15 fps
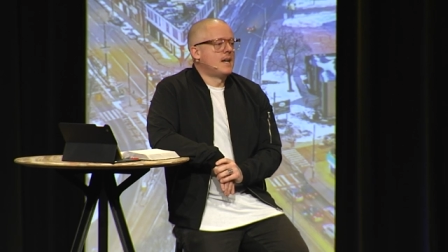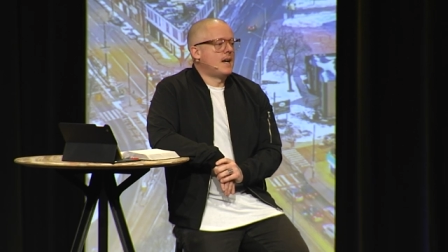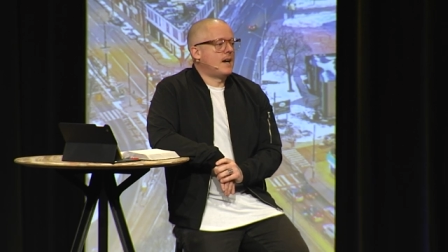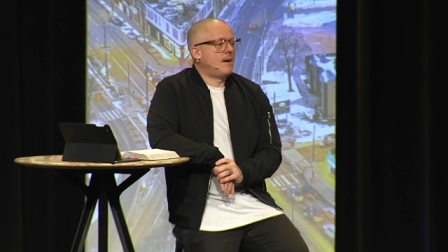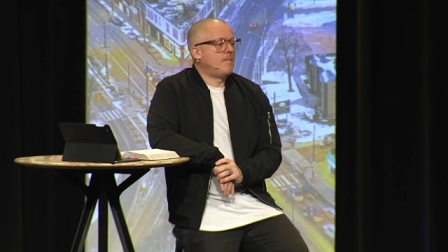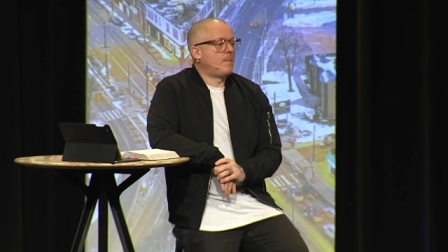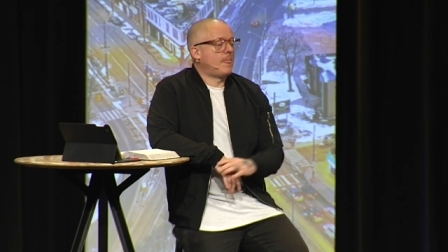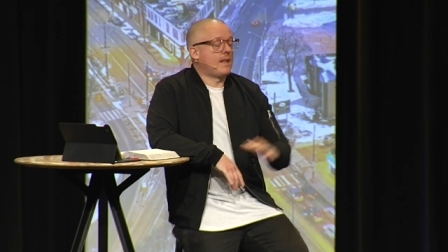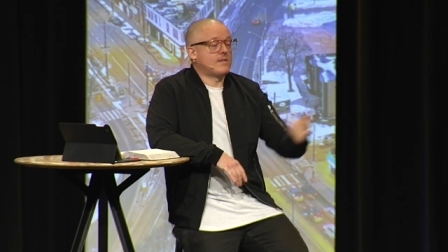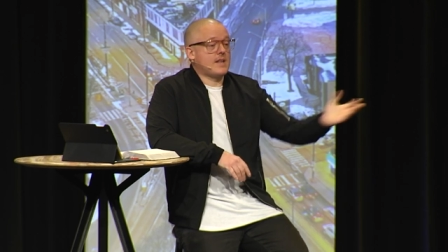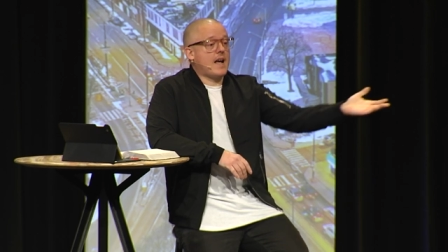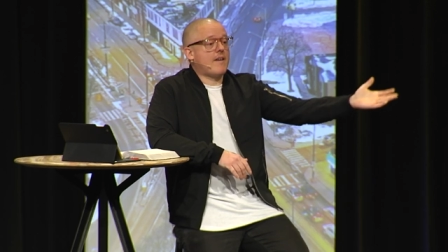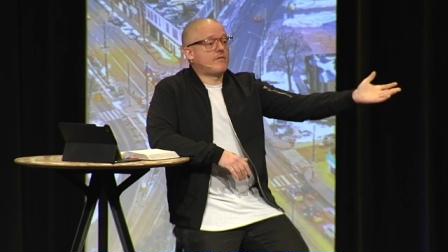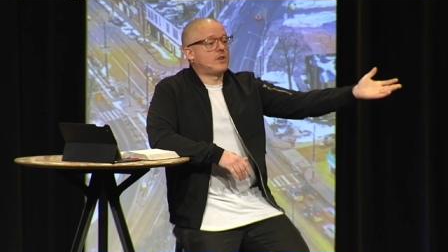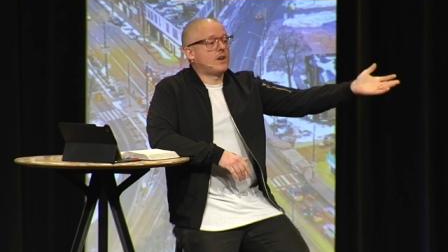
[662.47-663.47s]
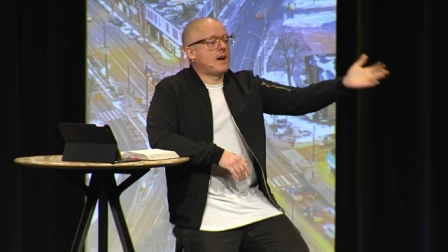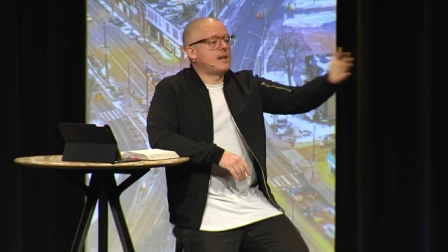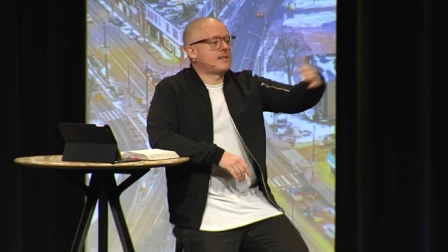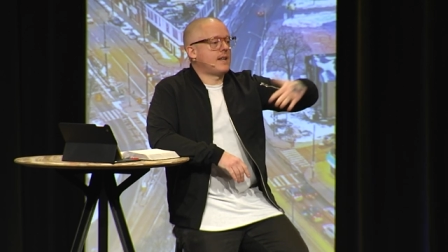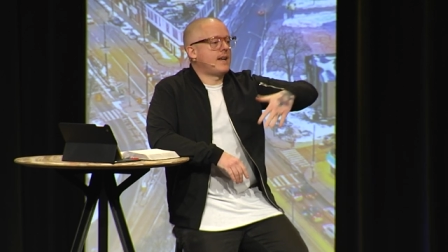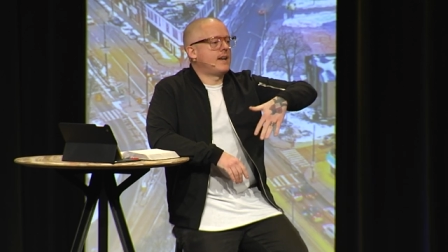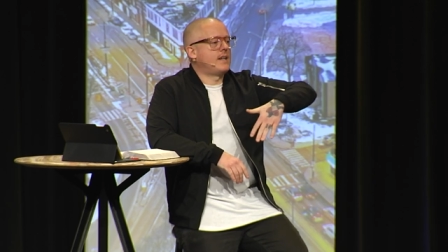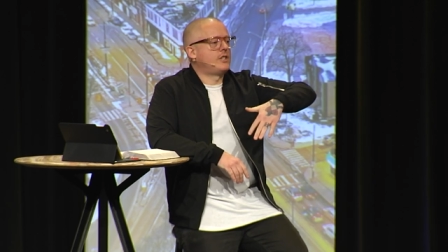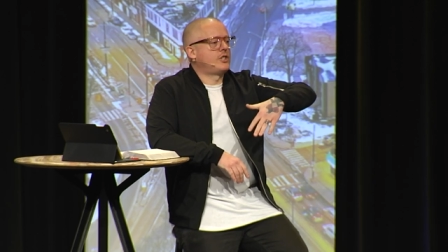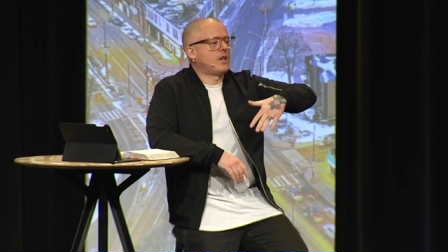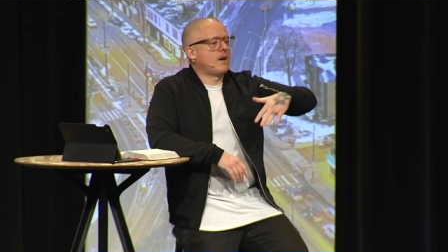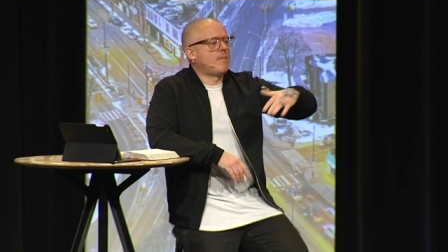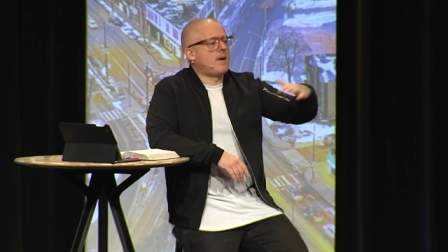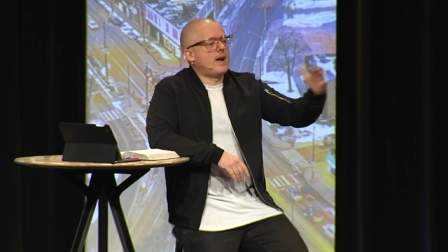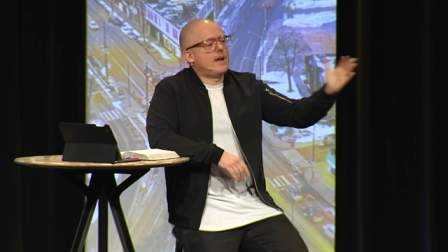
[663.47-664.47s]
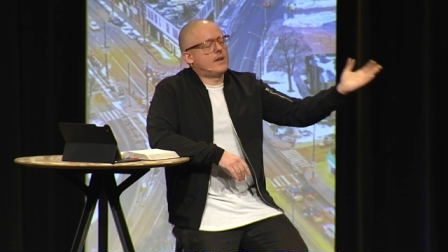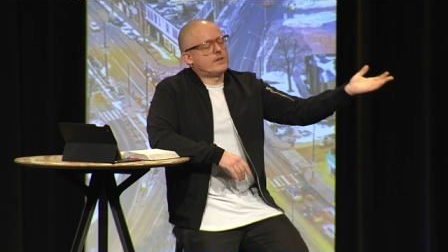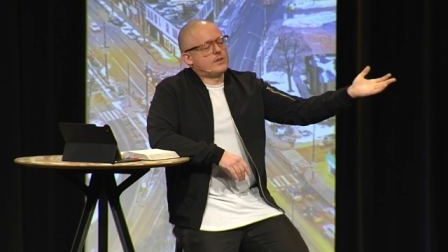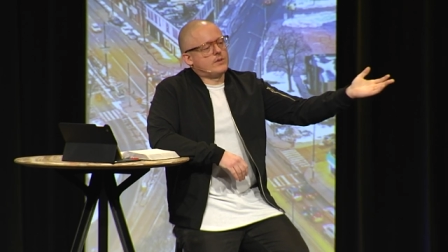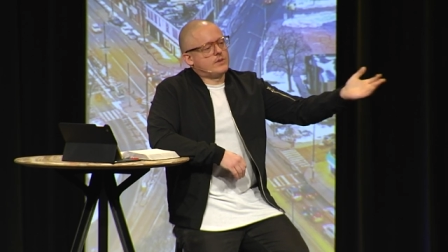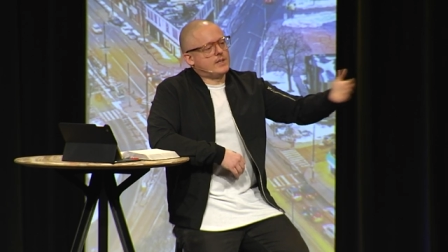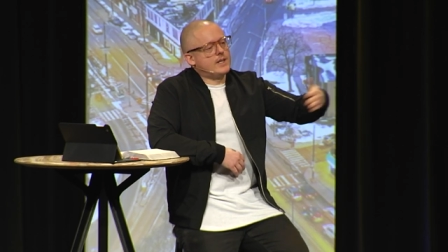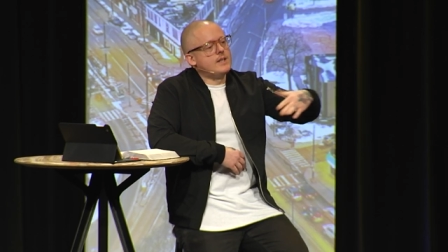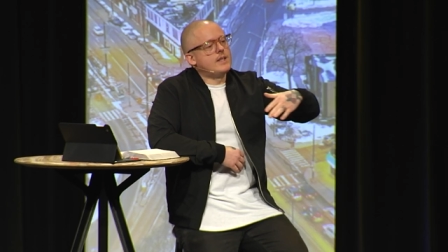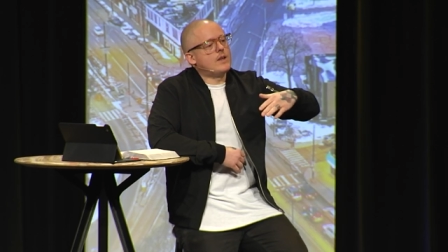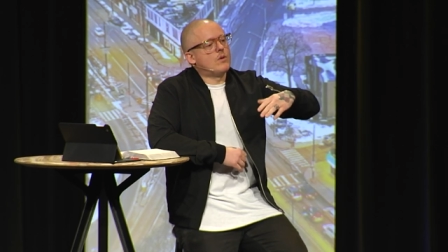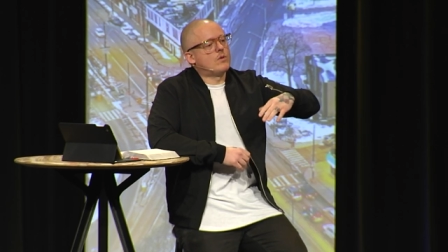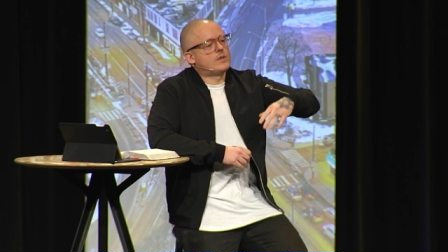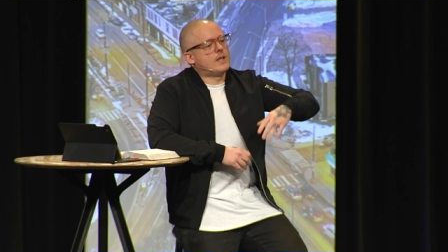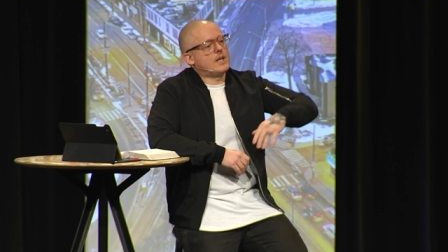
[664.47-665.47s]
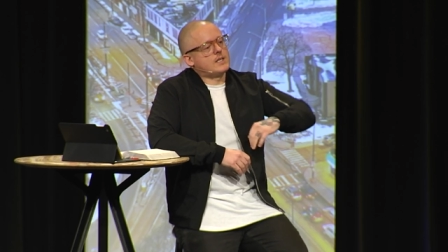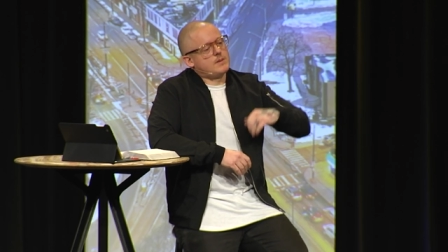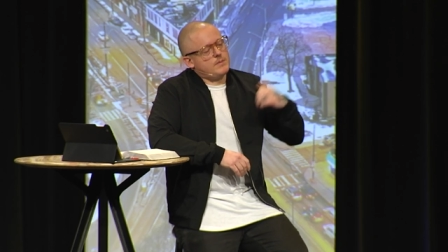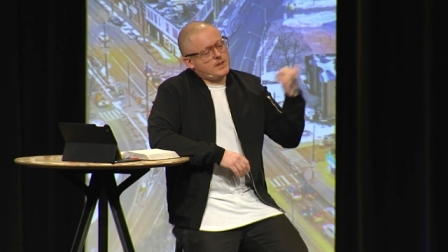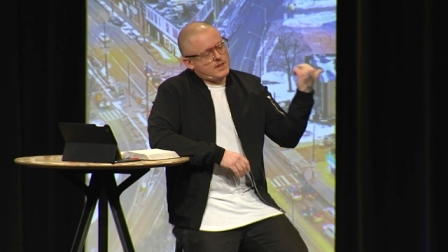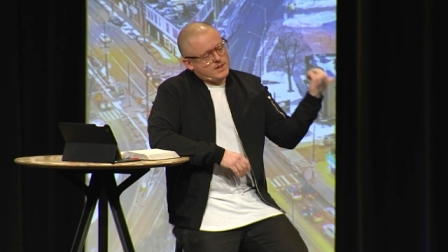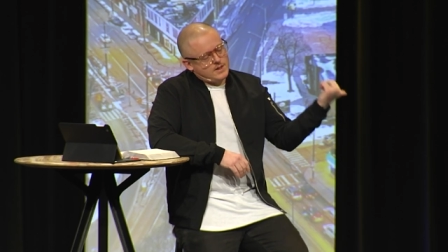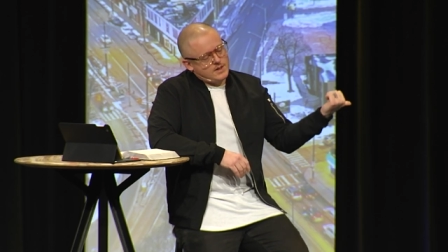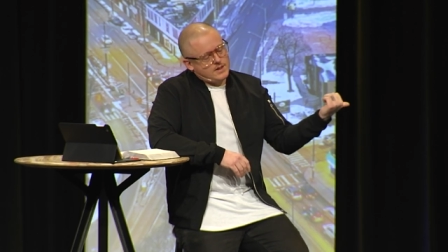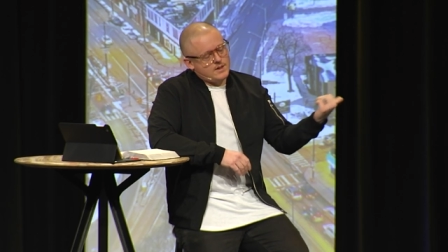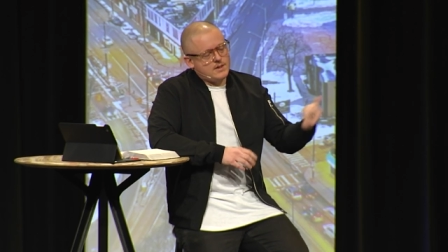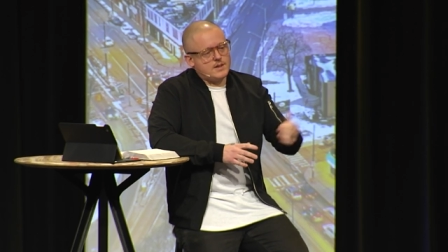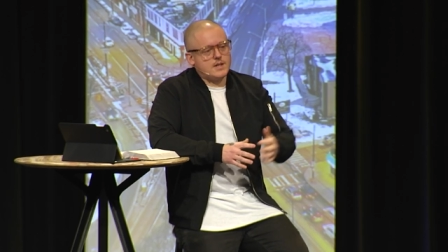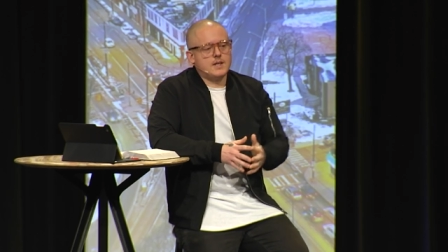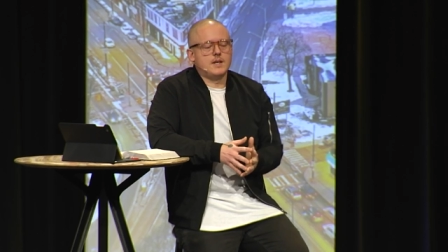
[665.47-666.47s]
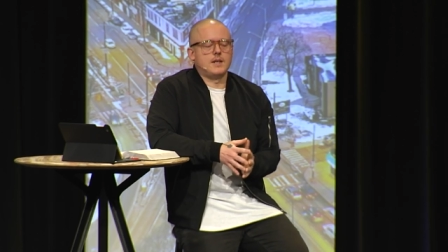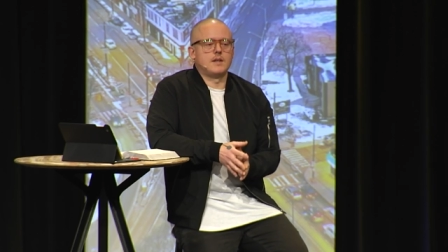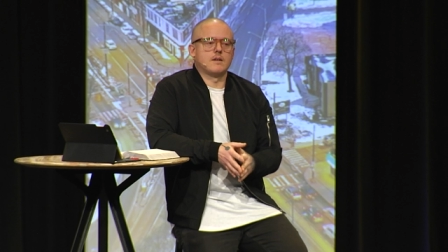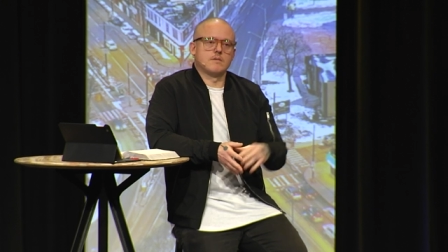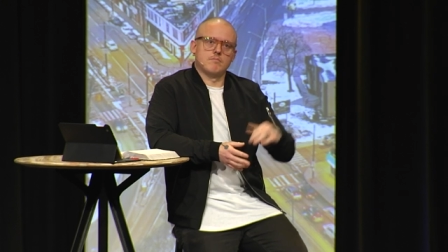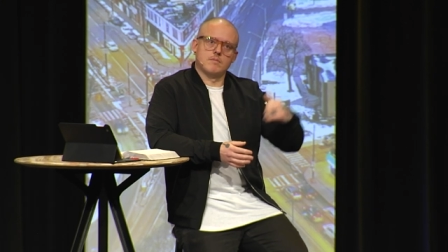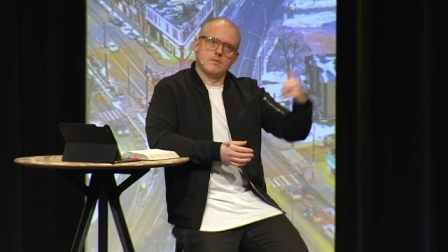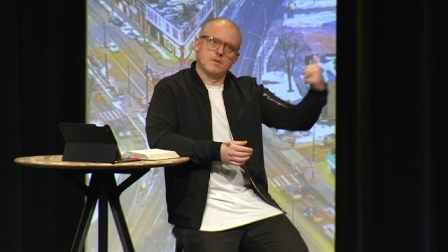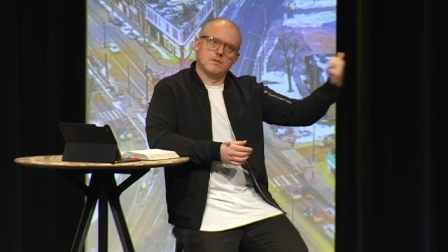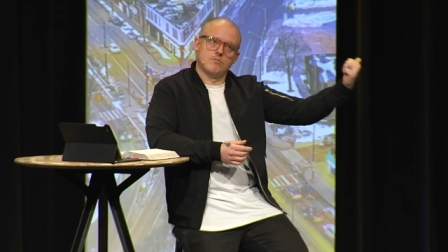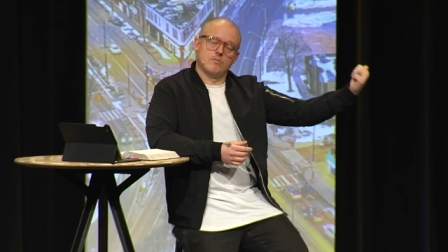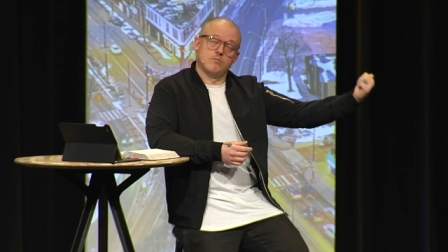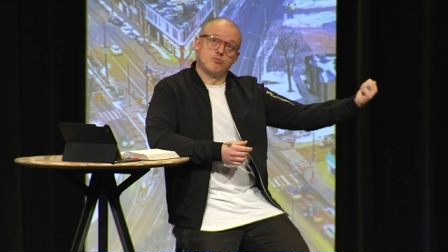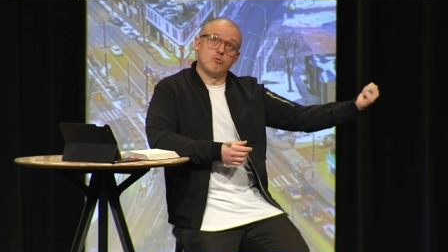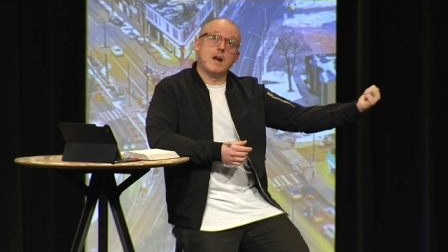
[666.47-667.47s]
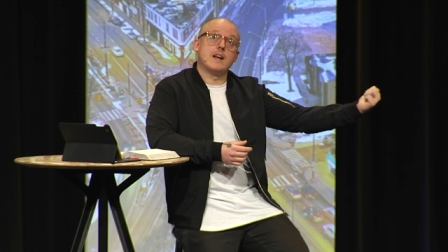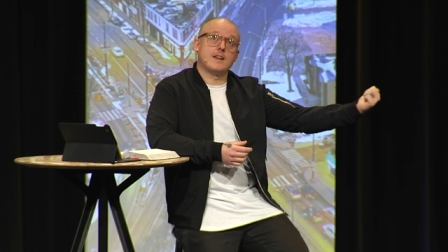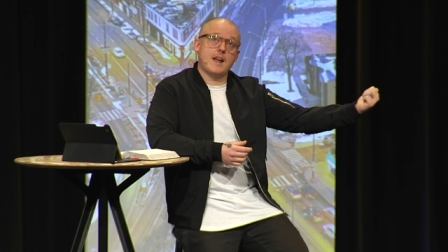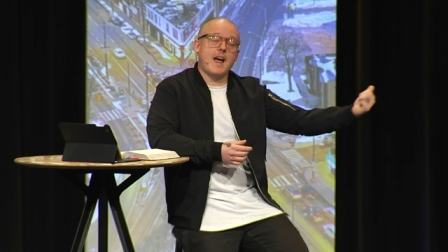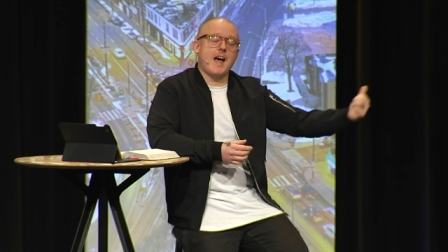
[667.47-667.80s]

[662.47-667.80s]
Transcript: Um, it's after Isaiah and Jeremiah, so it's in the Old Testament, the, the right